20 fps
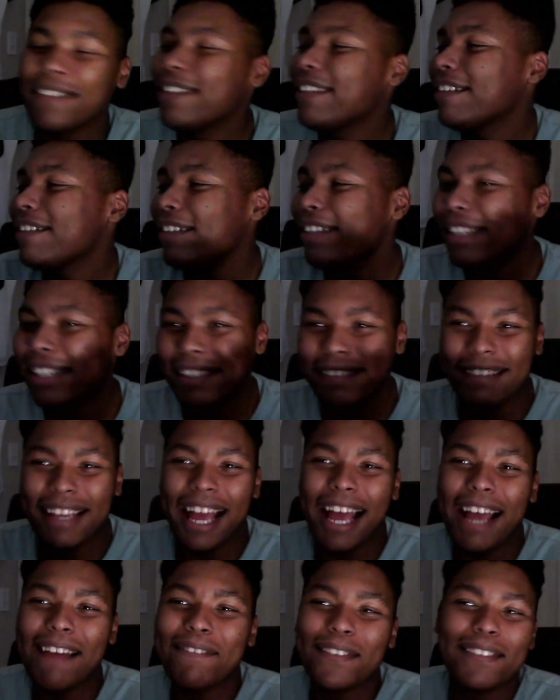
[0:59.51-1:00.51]
And it's
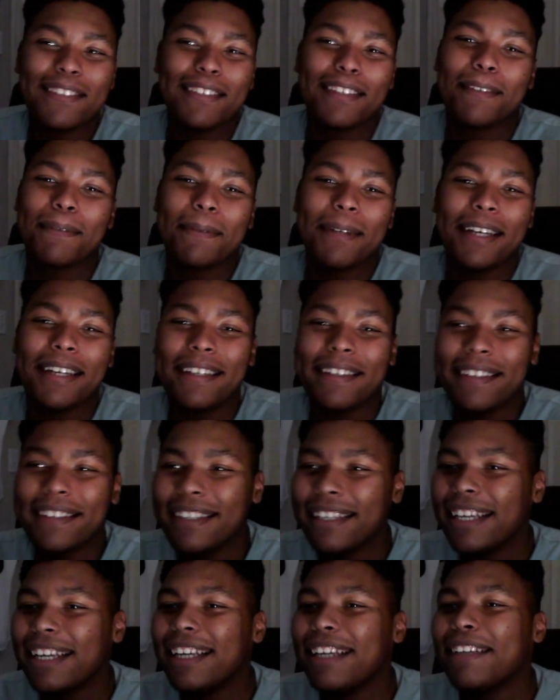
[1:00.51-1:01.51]
Havertz as well.